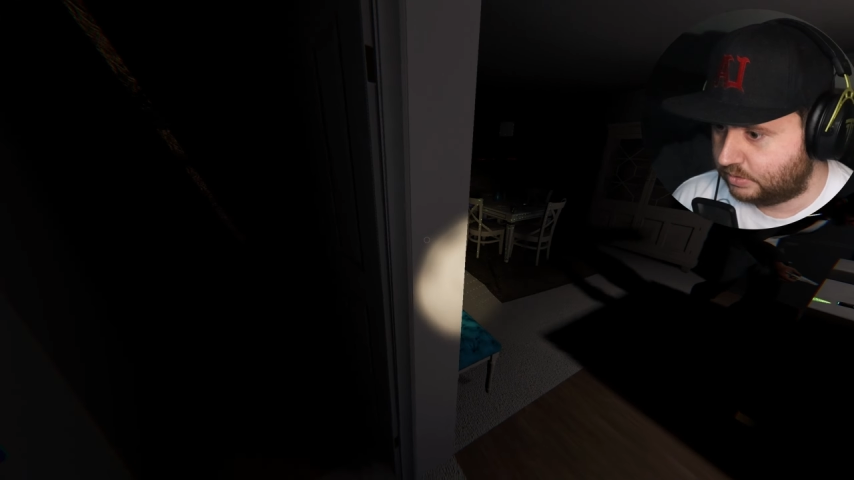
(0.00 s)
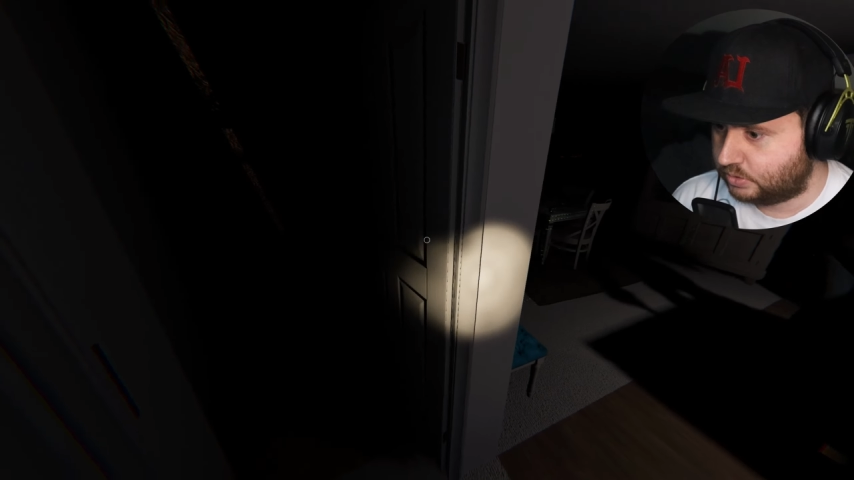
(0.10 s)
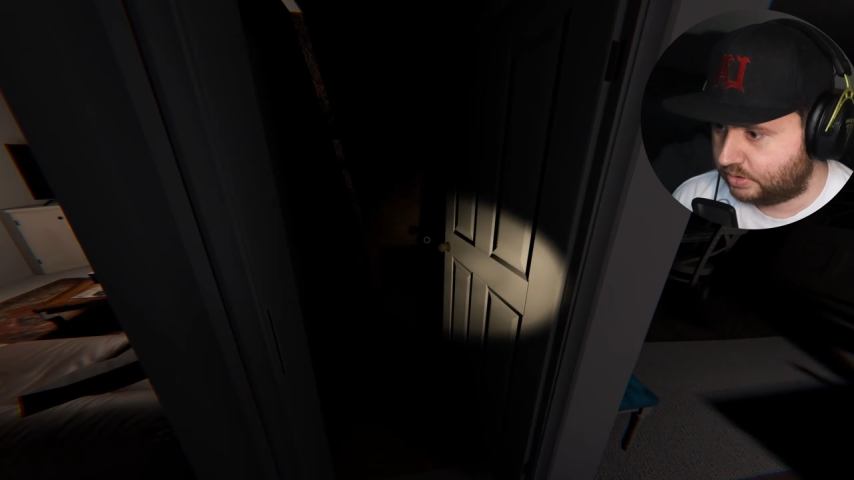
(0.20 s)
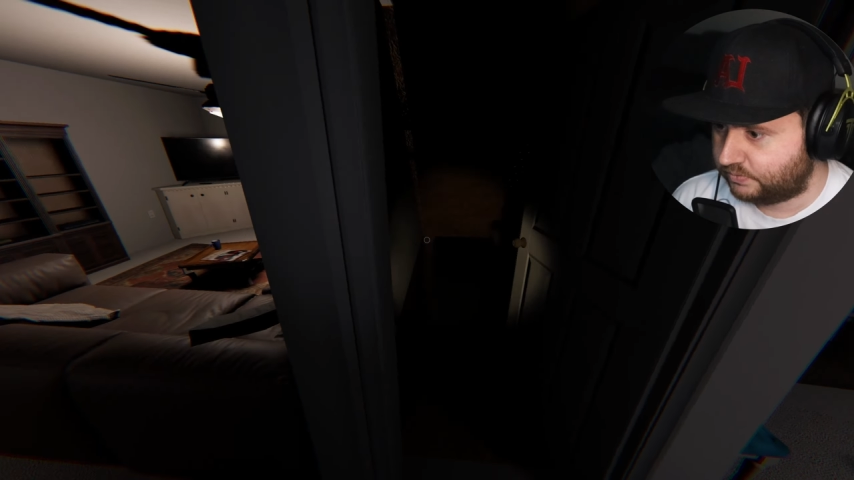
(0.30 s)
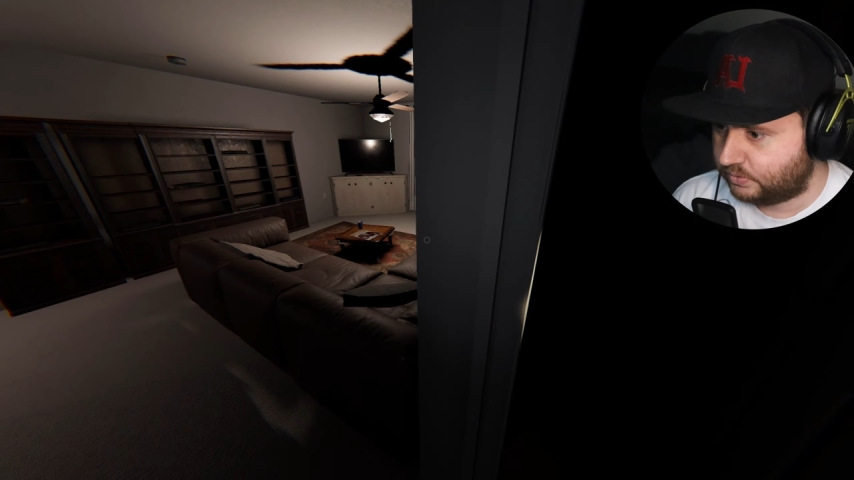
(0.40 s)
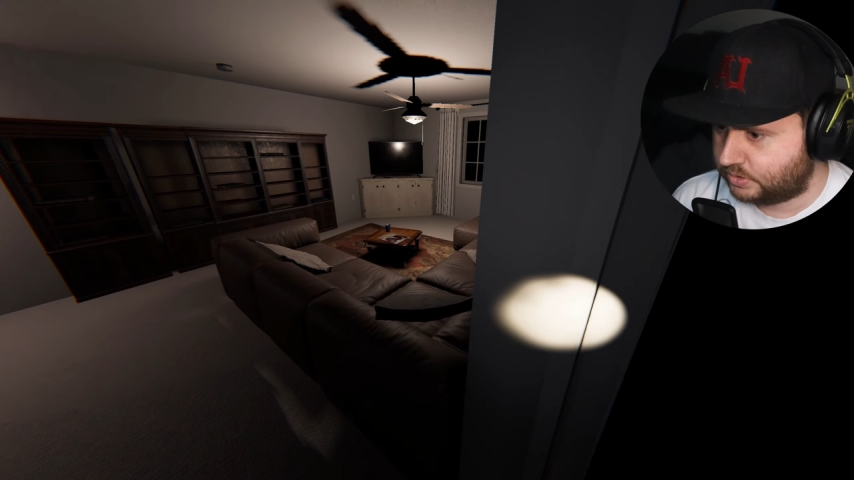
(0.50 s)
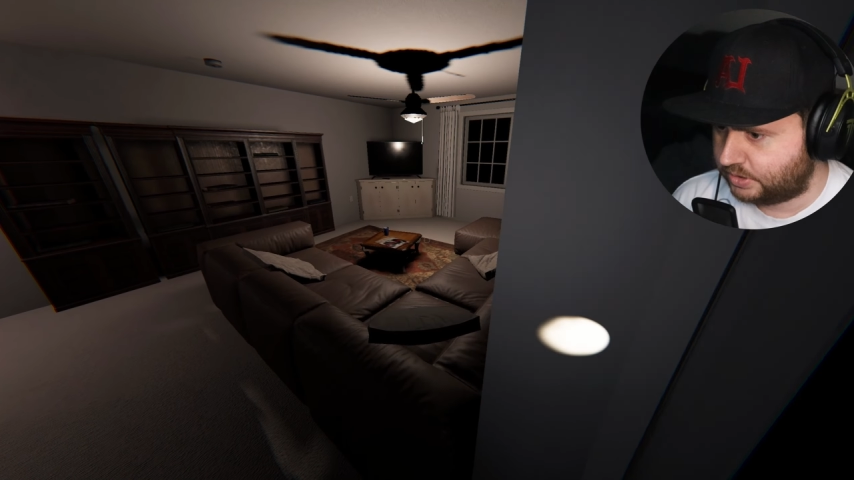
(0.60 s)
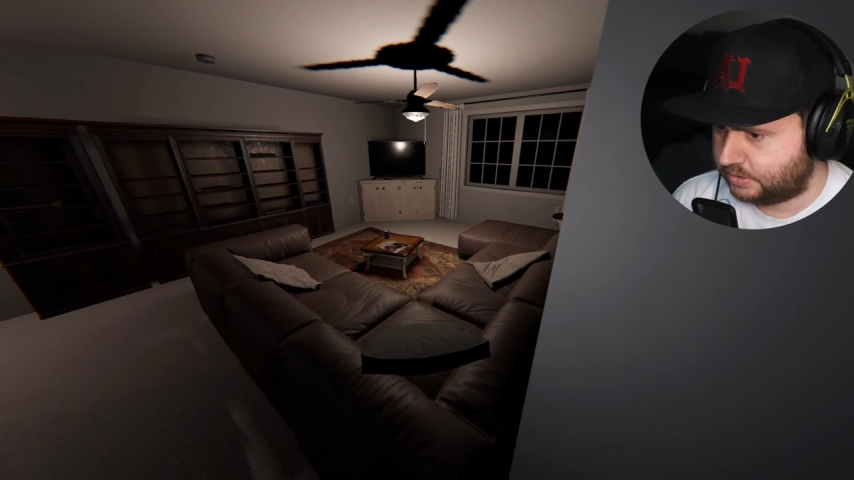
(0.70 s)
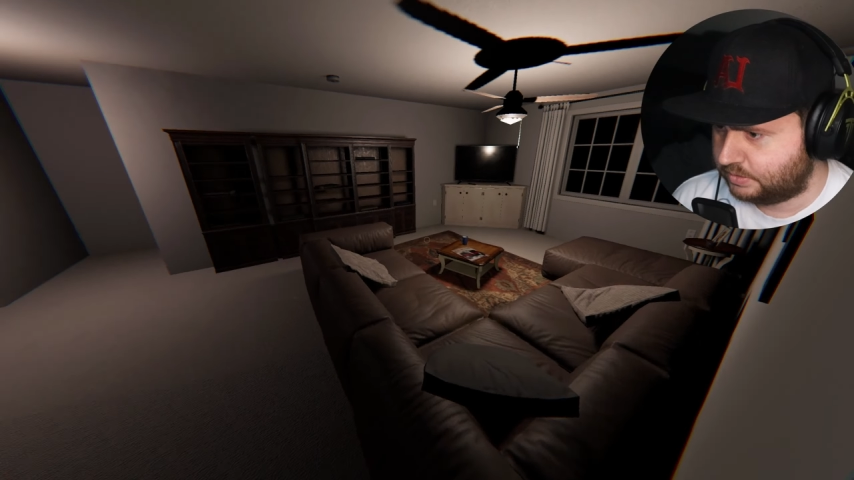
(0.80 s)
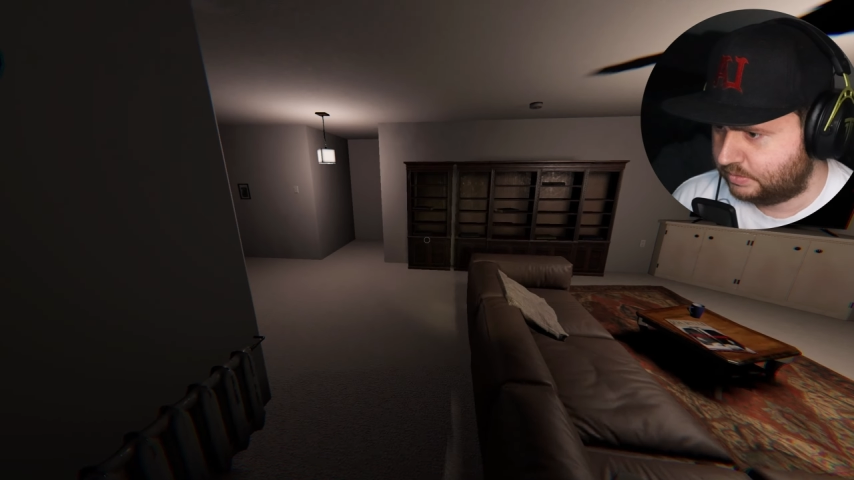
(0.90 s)
the truck for a
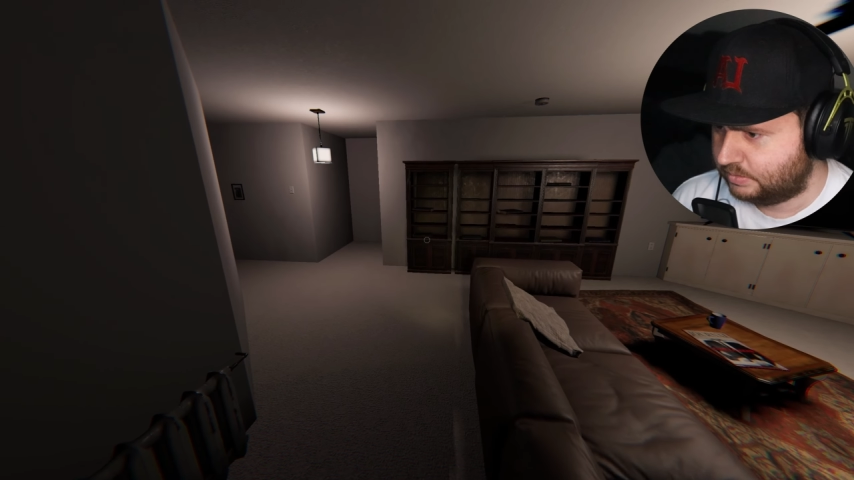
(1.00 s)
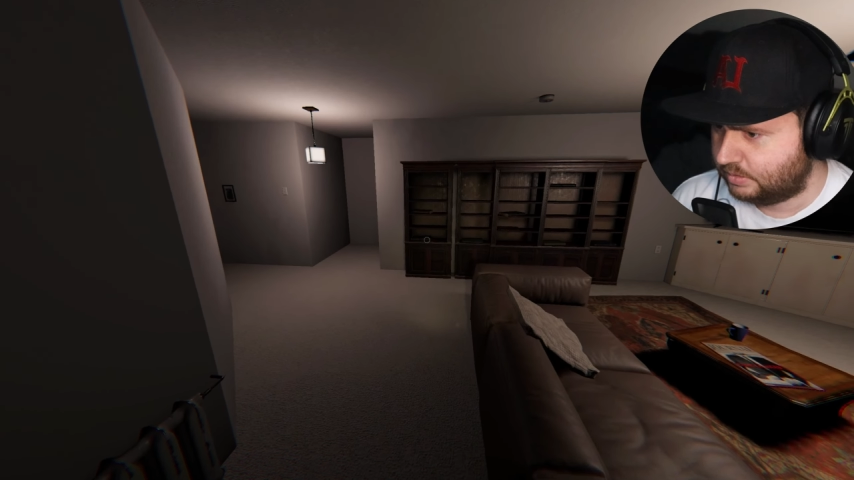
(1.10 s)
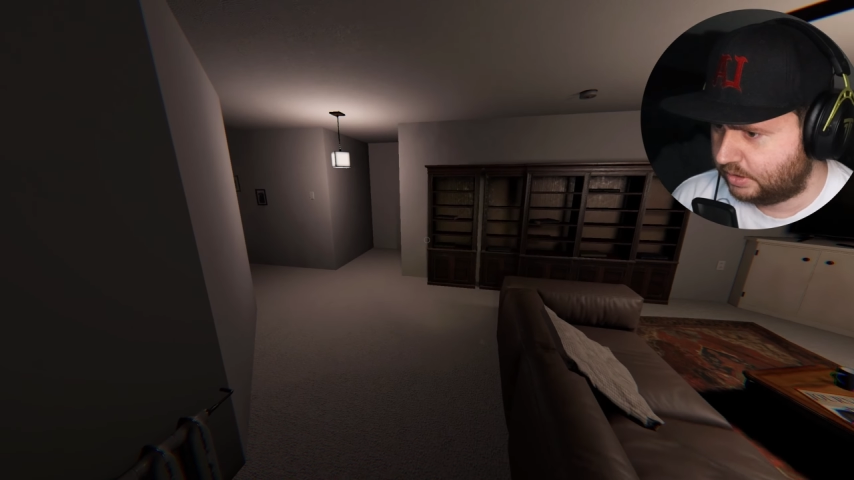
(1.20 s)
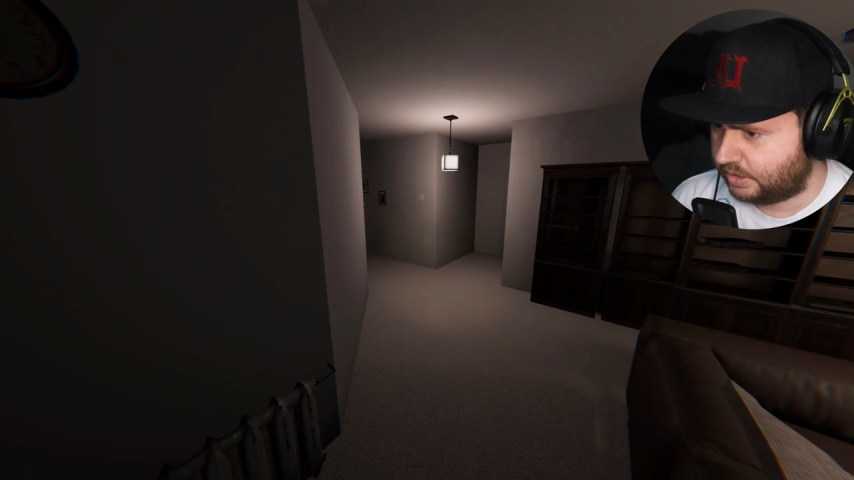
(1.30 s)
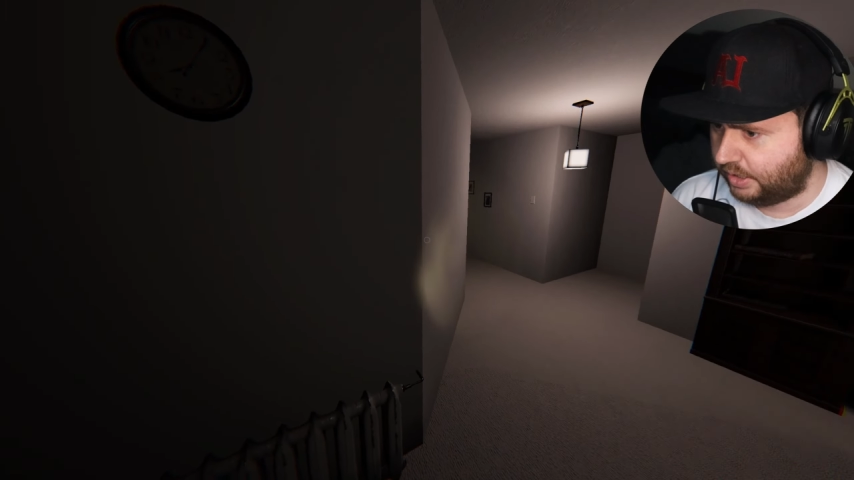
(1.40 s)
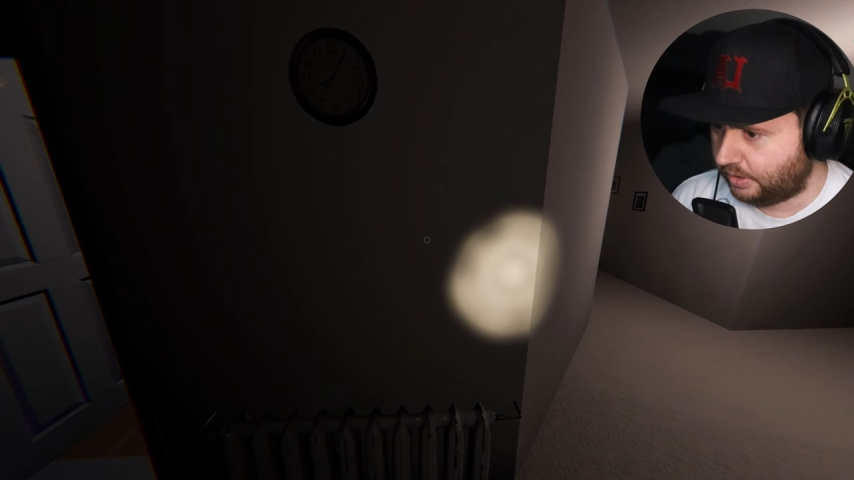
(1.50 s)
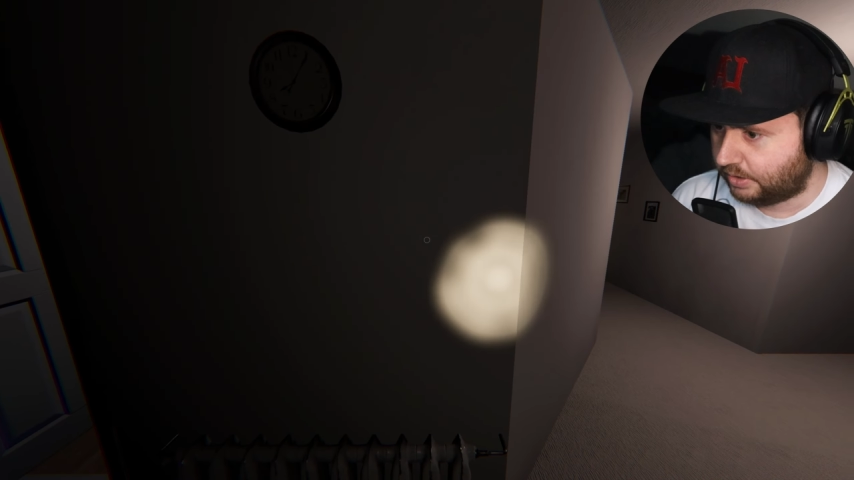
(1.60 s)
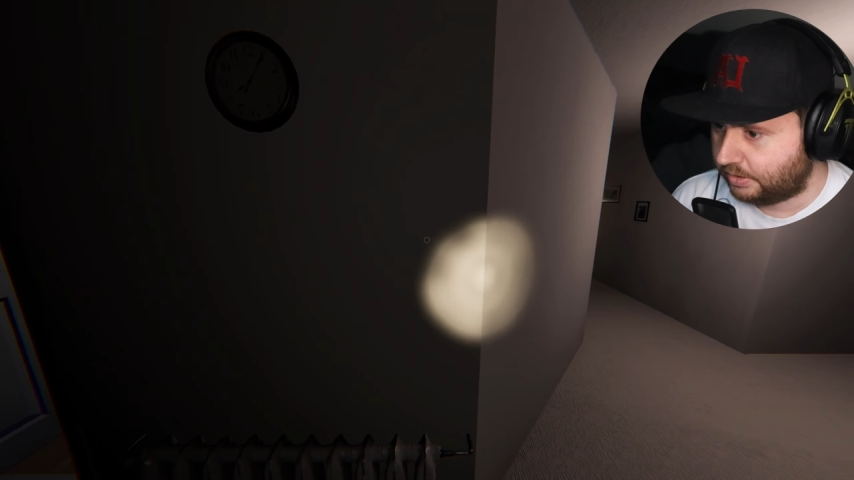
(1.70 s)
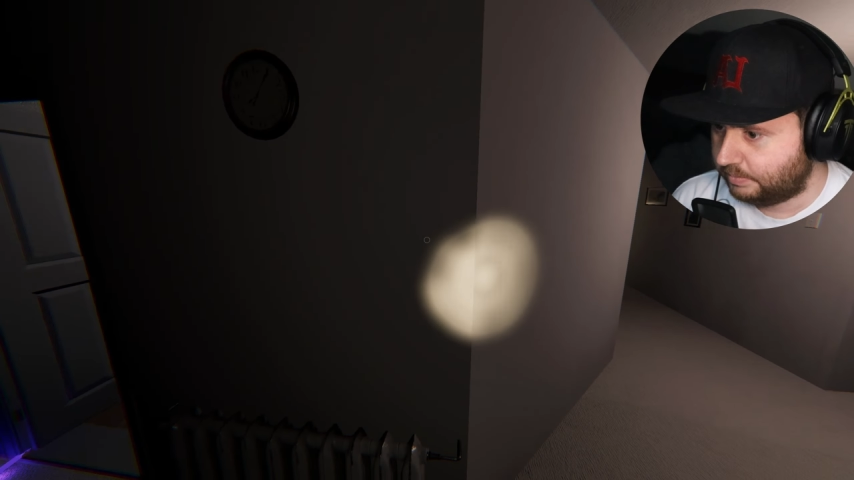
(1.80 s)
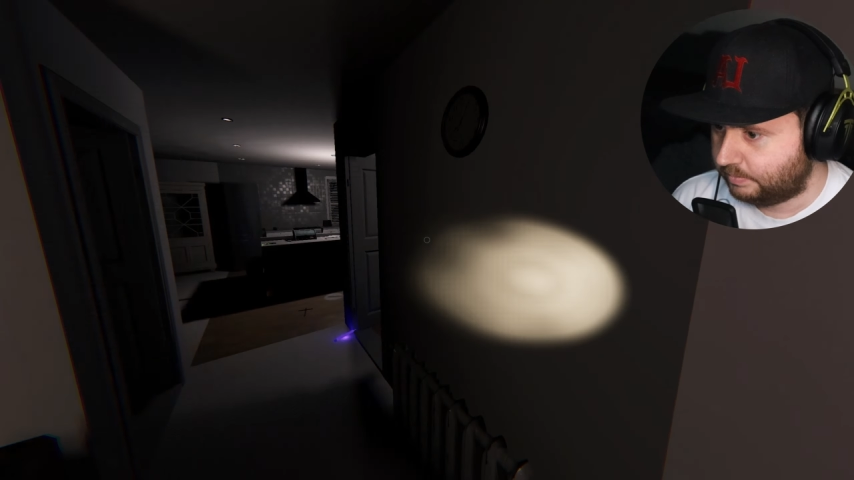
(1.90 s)
second and kind
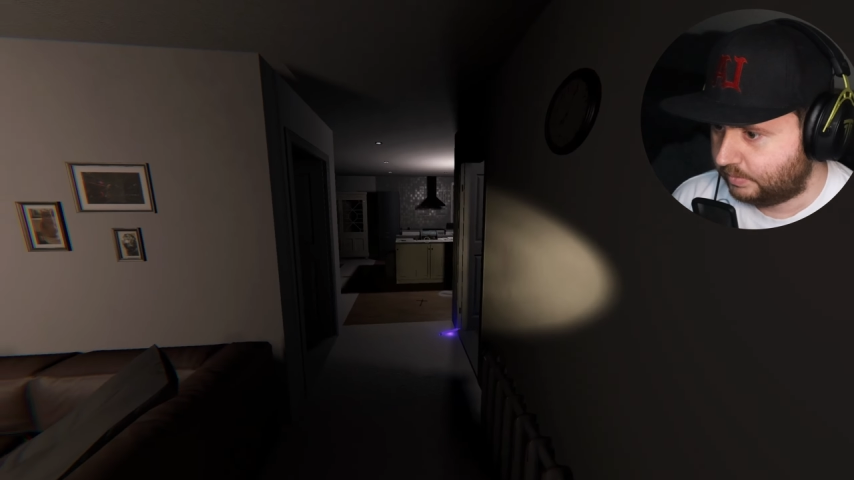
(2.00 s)
of.